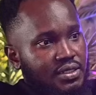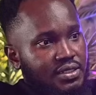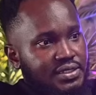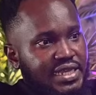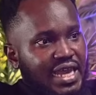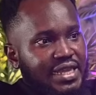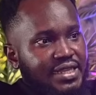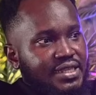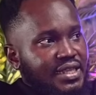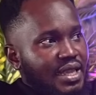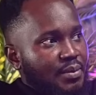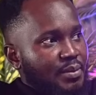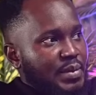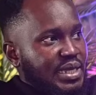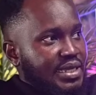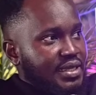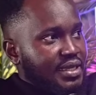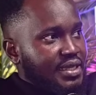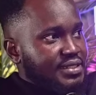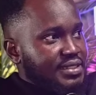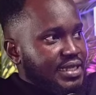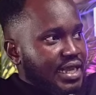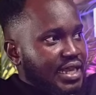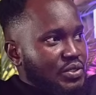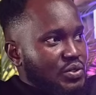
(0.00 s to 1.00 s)
So I didn't make
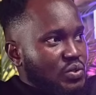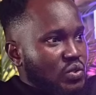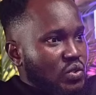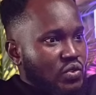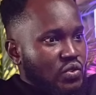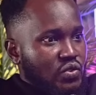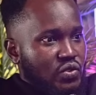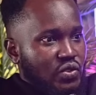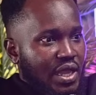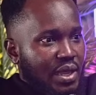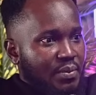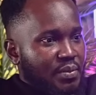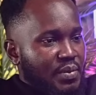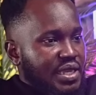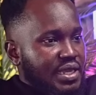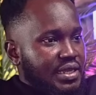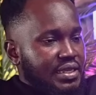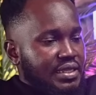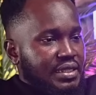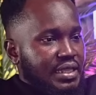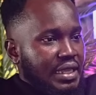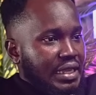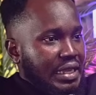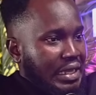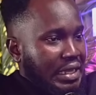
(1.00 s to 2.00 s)
yes I joke. I'm
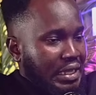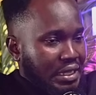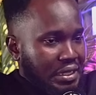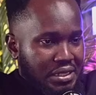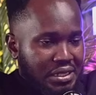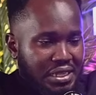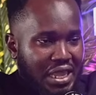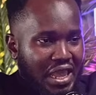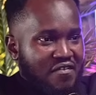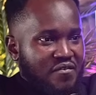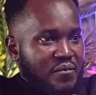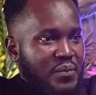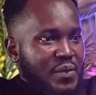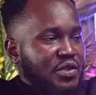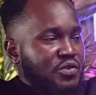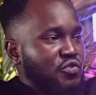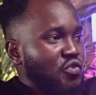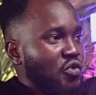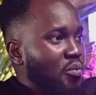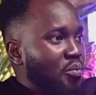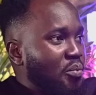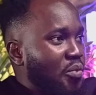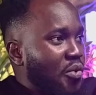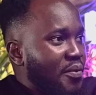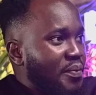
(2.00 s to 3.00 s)
making the government
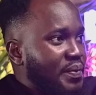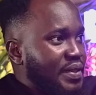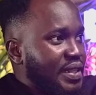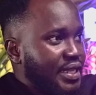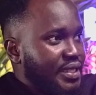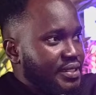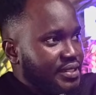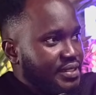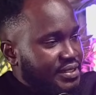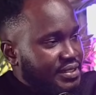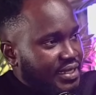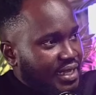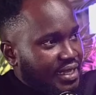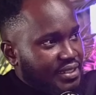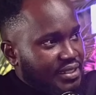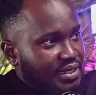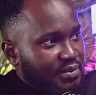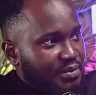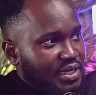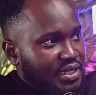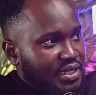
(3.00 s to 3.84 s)
unpopular and